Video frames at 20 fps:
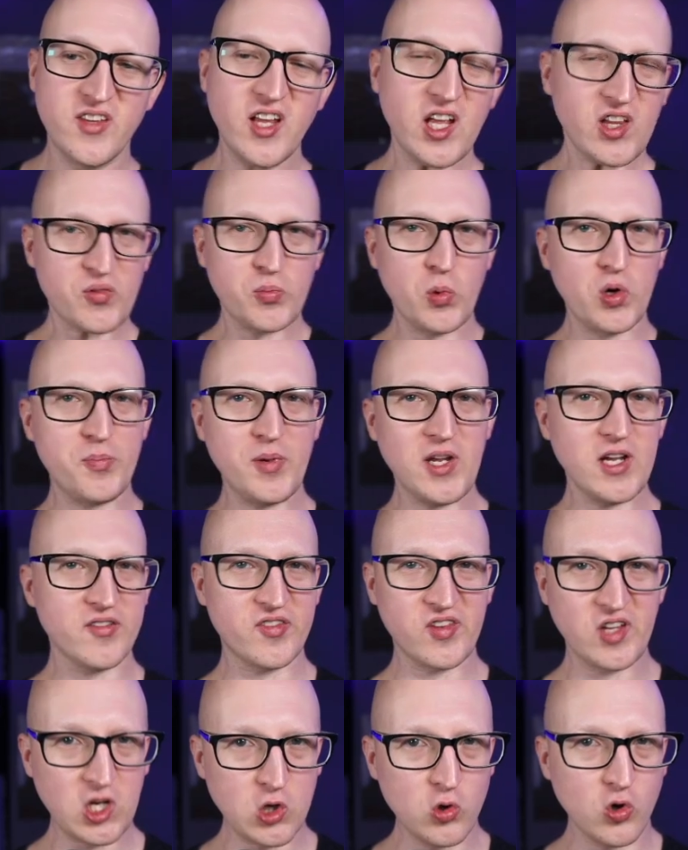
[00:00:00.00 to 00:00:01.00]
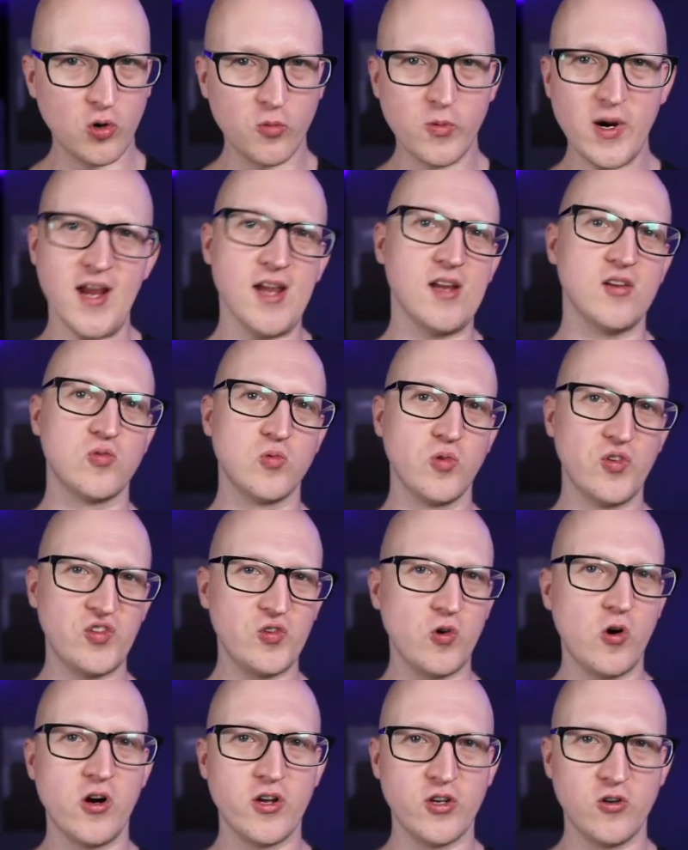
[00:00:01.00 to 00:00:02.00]
this would be a secure way to
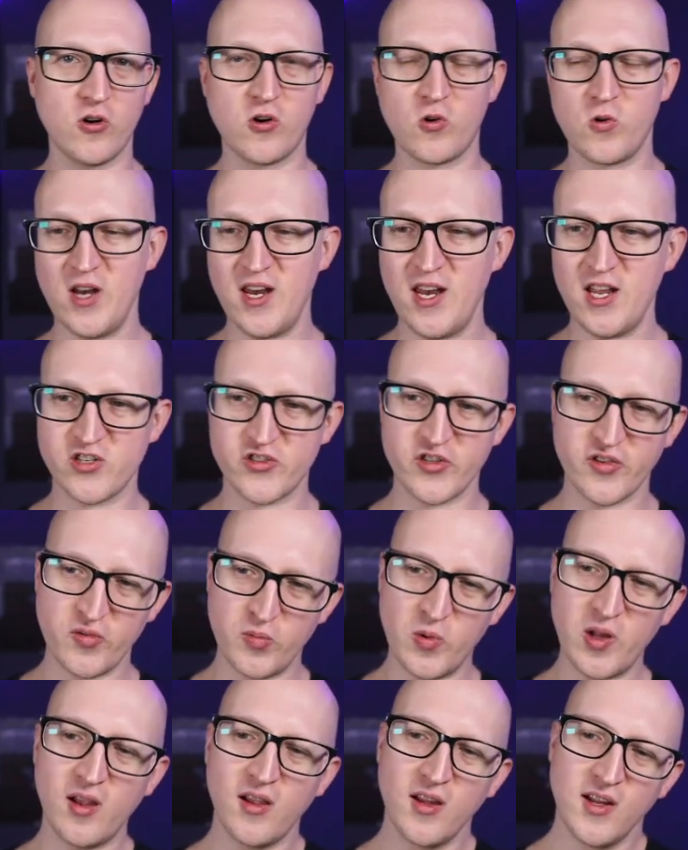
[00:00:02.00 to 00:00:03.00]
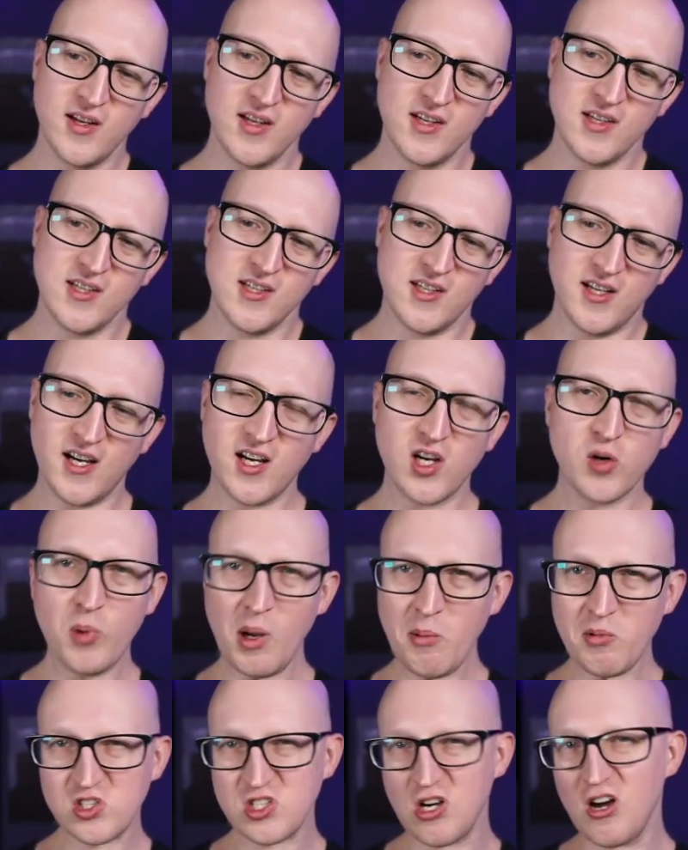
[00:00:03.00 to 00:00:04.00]
store your credentials, well, uh,
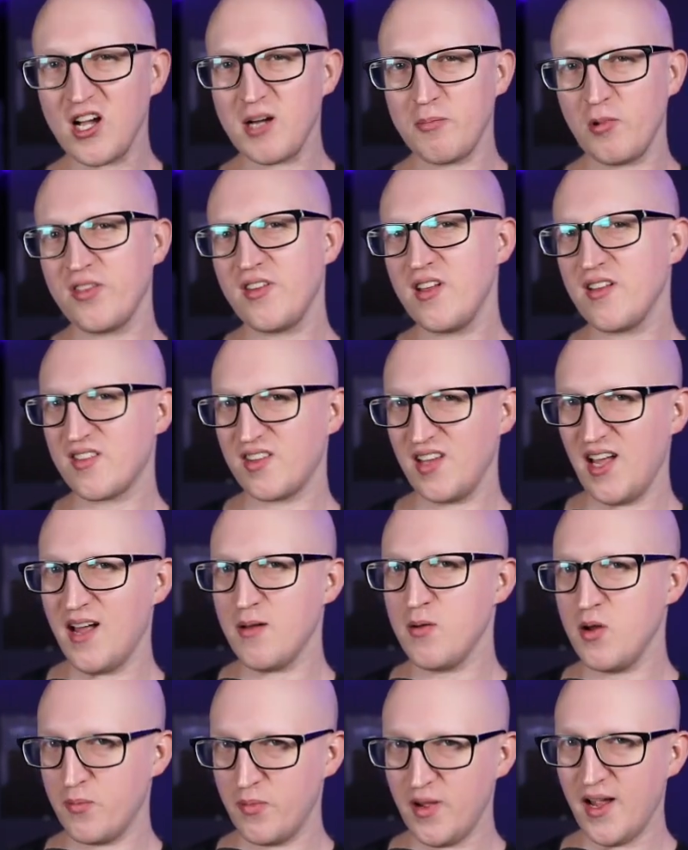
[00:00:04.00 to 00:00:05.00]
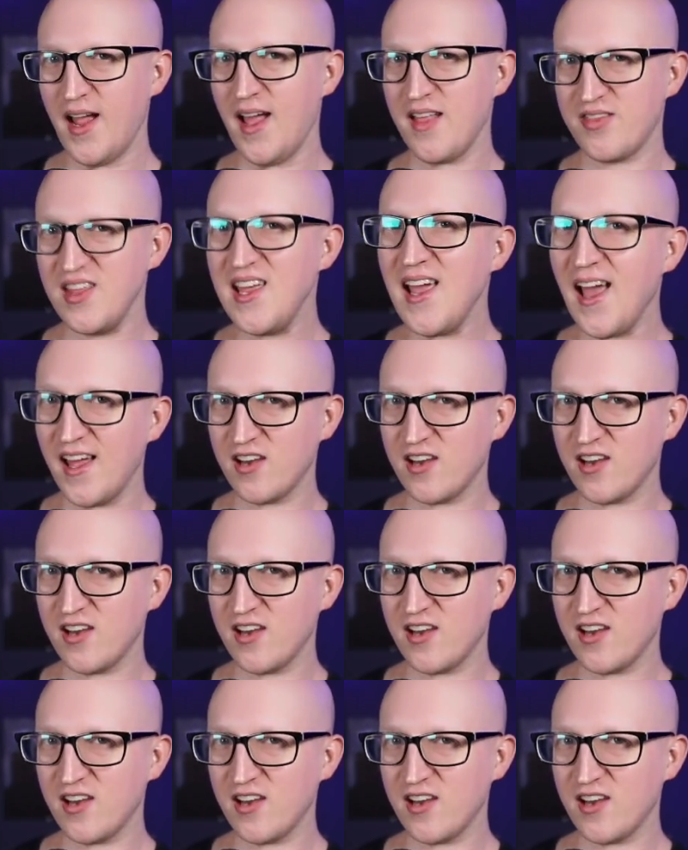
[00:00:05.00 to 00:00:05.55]
we will talk about this at, uh, um, at the